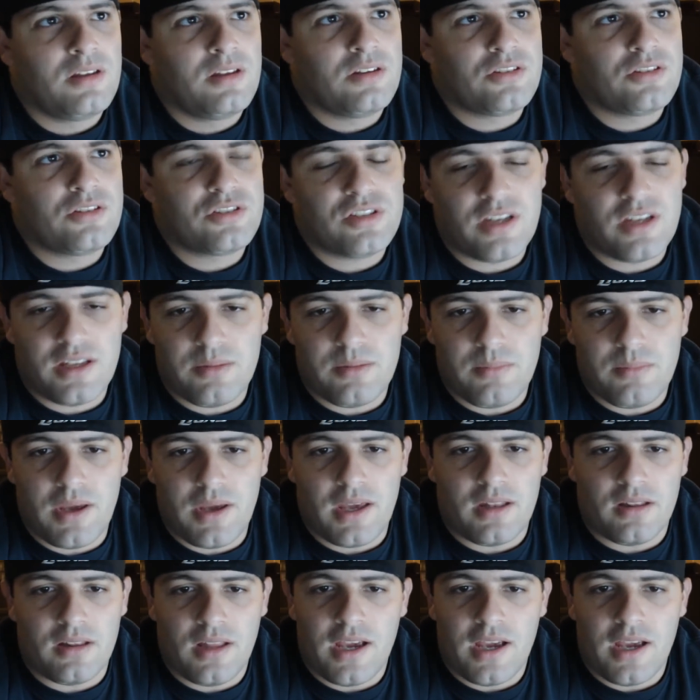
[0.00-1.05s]
shit,
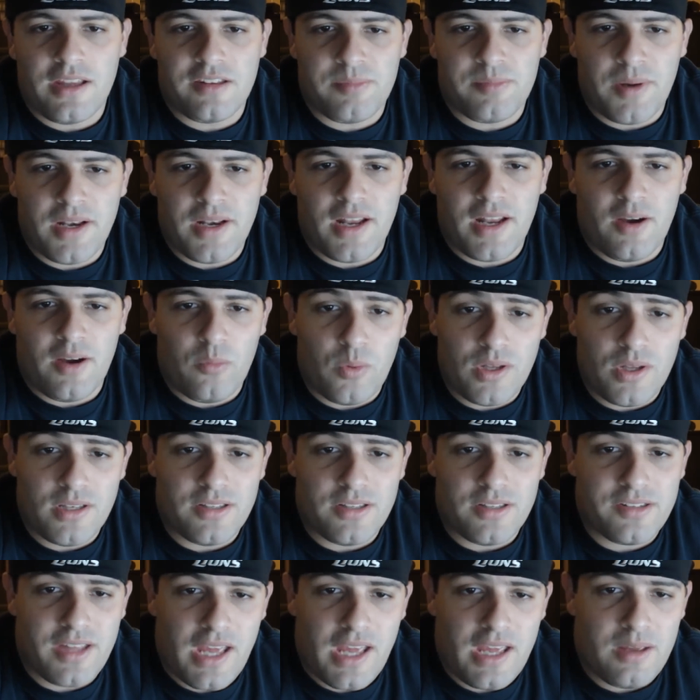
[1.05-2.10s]
man, the Lions might not win
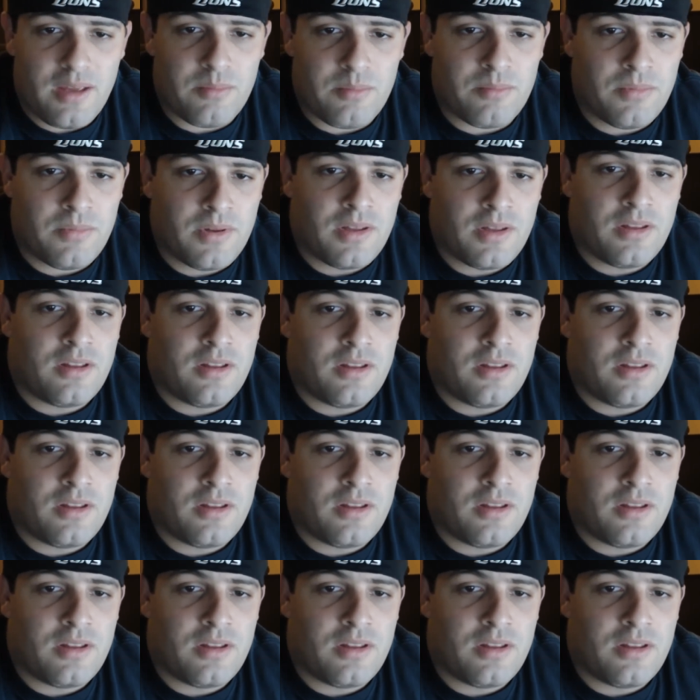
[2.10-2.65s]
this game.